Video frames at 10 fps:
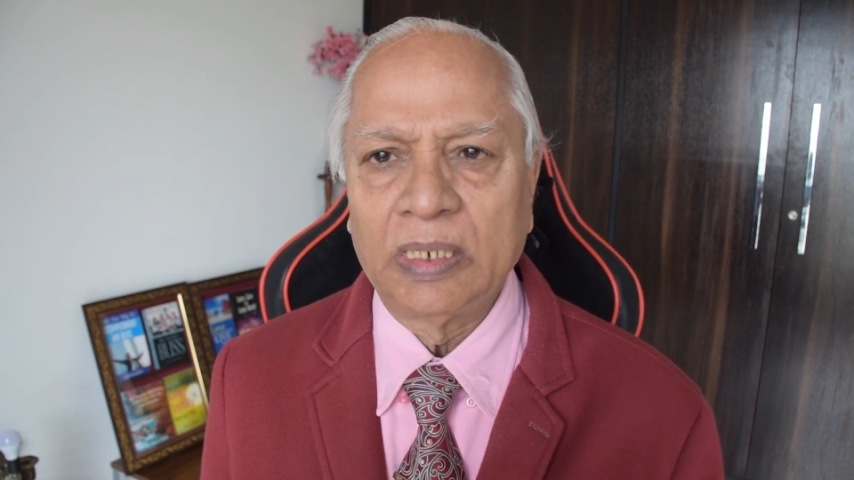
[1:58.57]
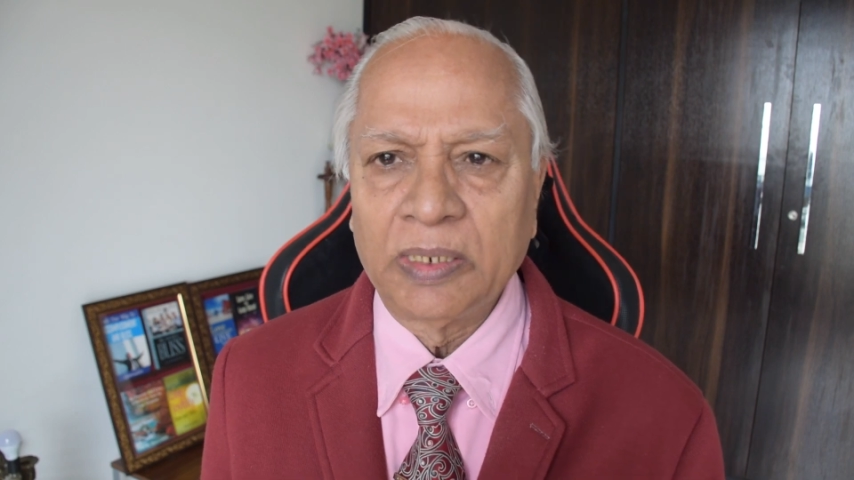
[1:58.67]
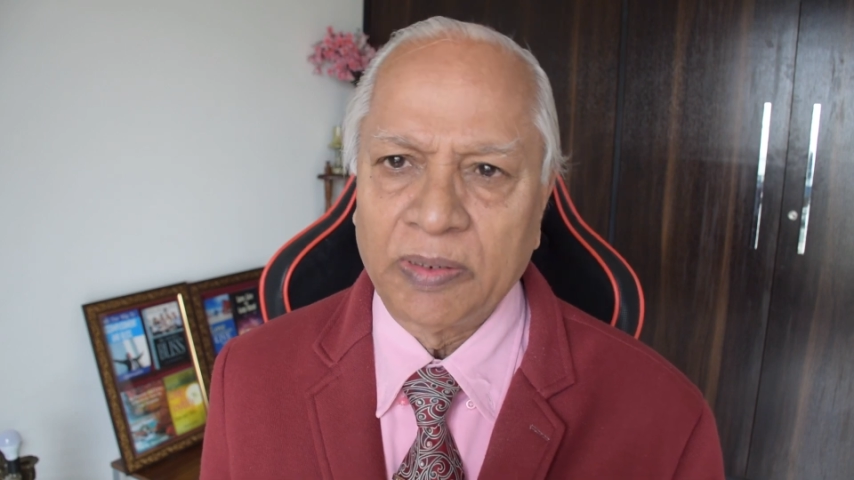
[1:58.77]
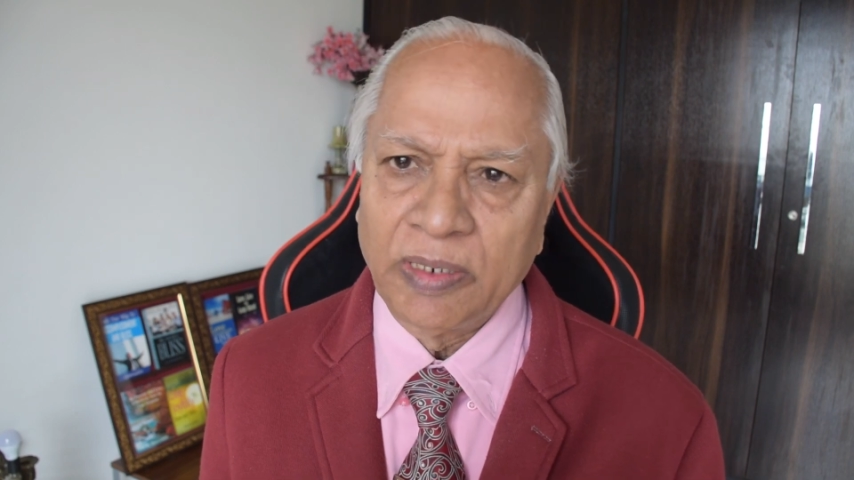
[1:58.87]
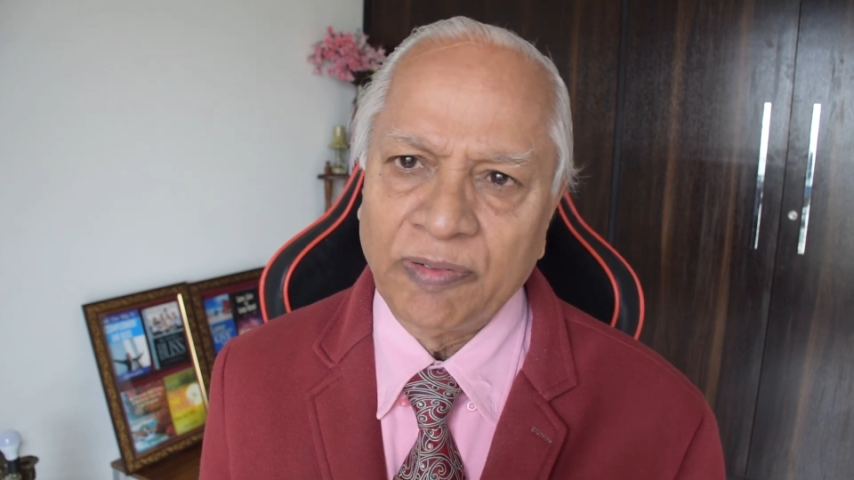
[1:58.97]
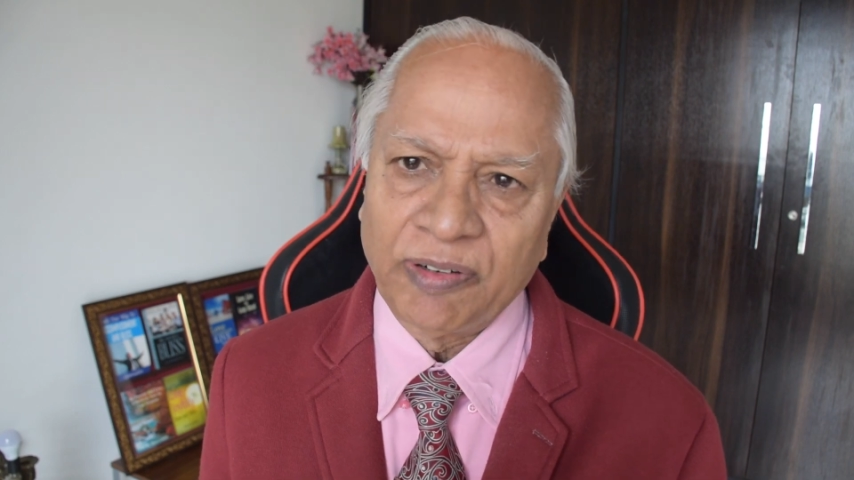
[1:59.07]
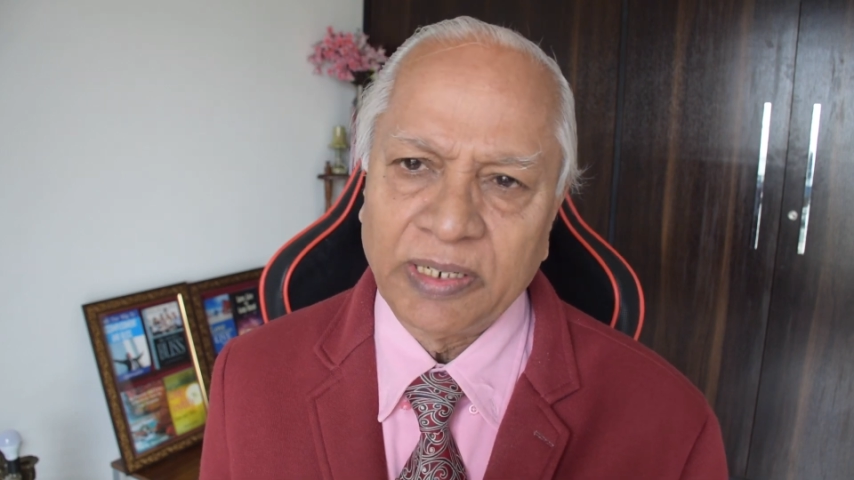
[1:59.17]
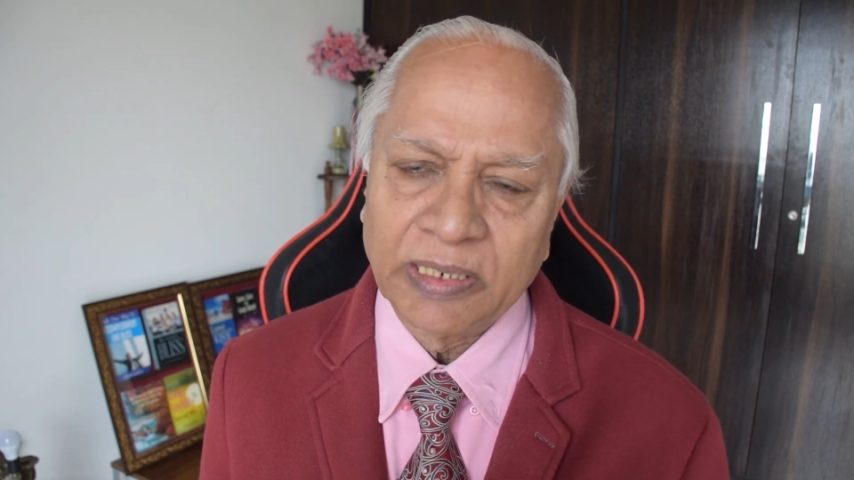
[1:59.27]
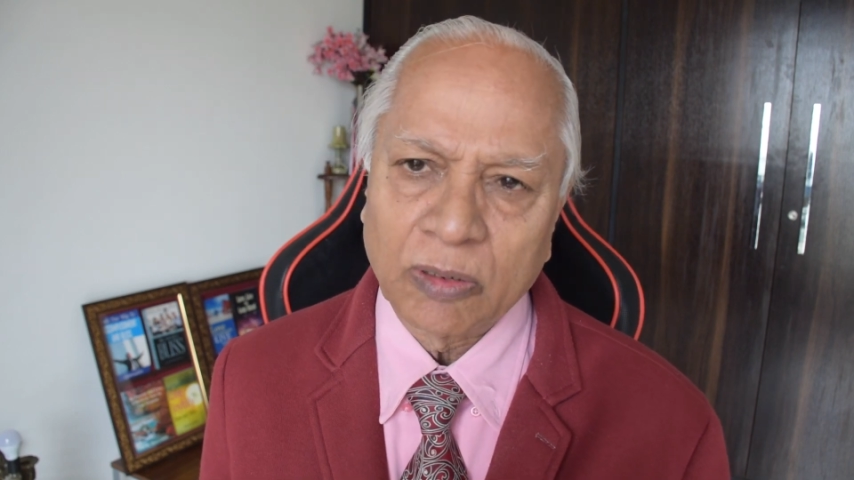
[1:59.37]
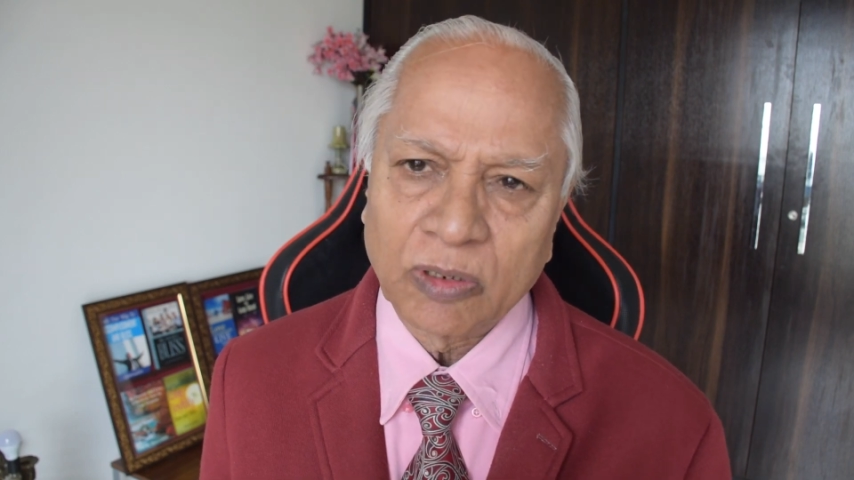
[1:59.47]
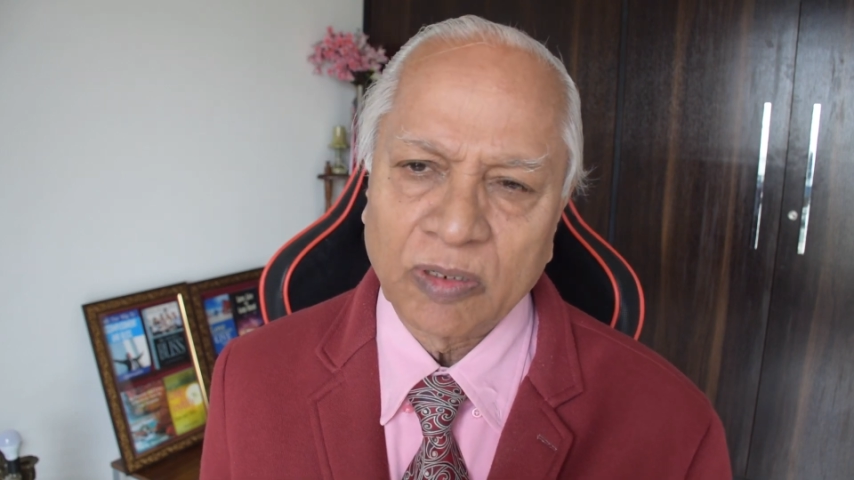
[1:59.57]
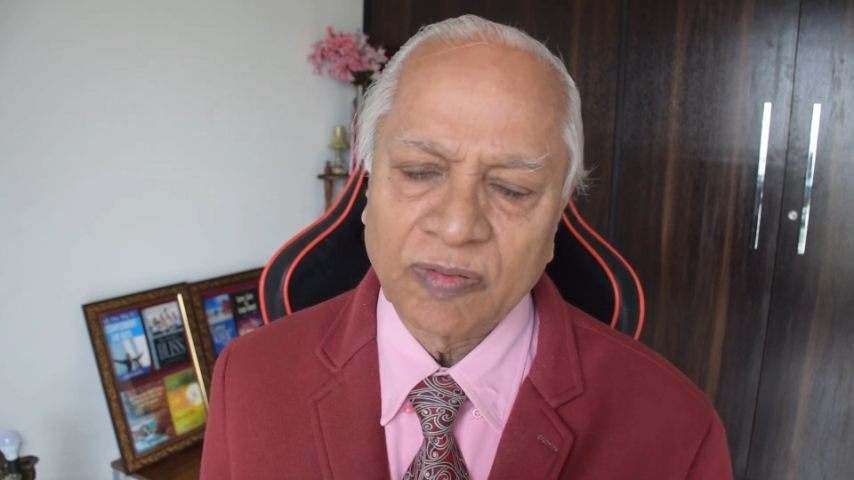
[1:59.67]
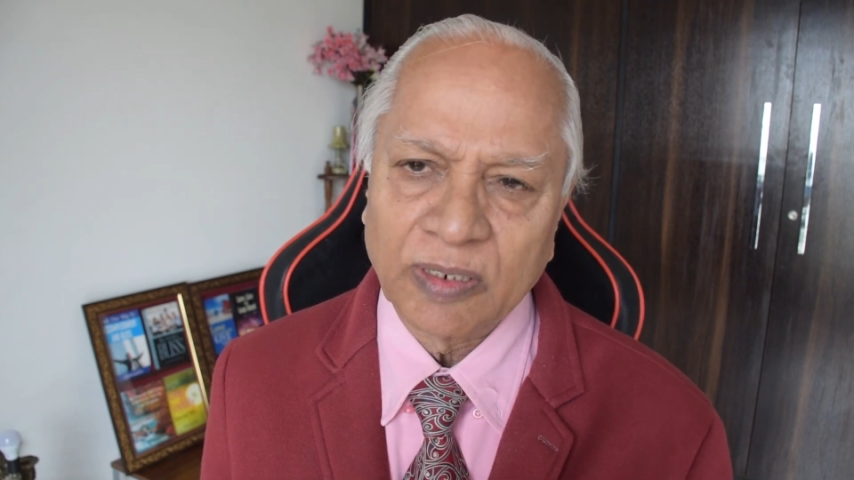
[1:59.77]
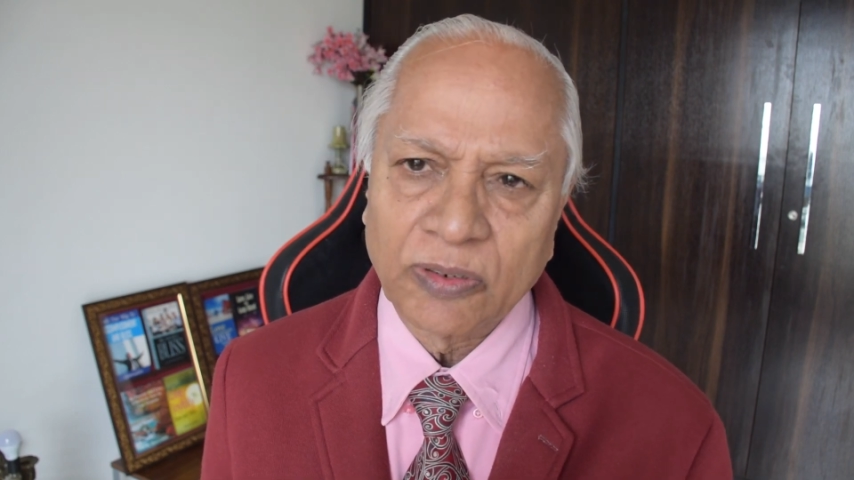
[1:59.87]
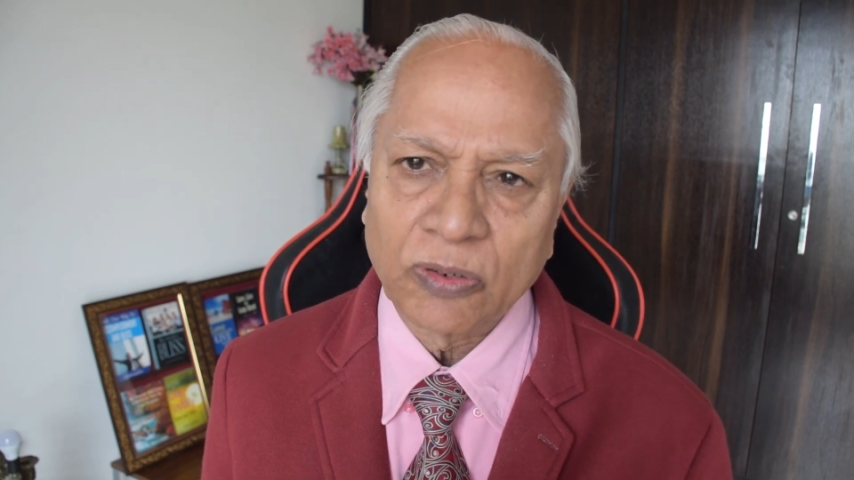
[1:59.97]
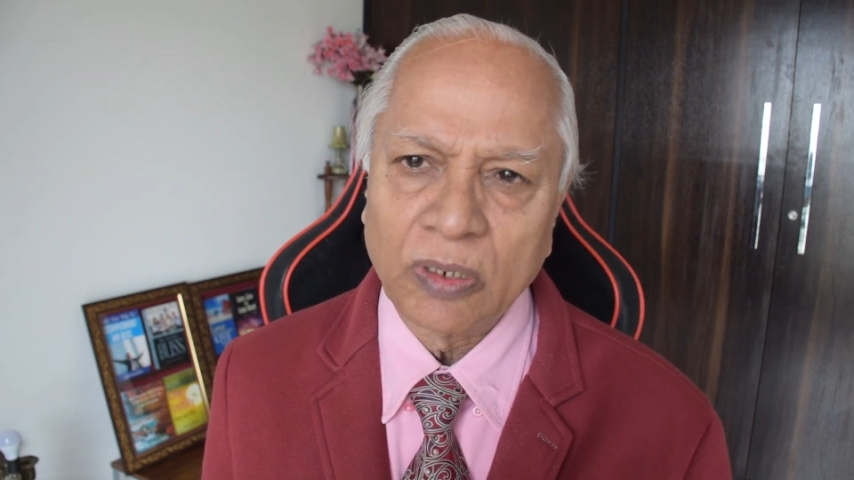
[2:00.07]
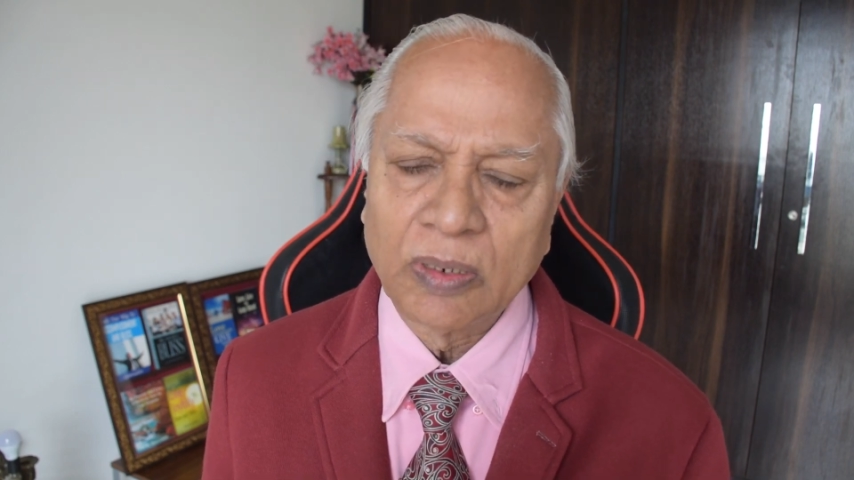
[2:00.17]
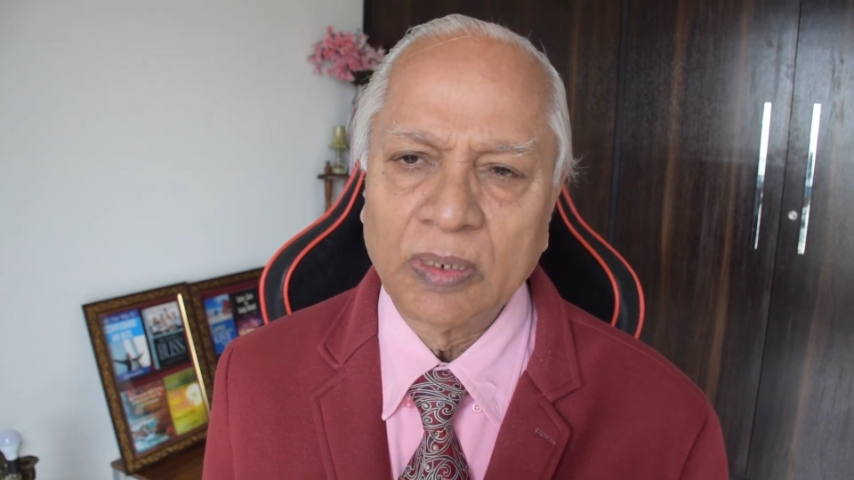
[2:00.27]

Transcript: It, if it is out of control,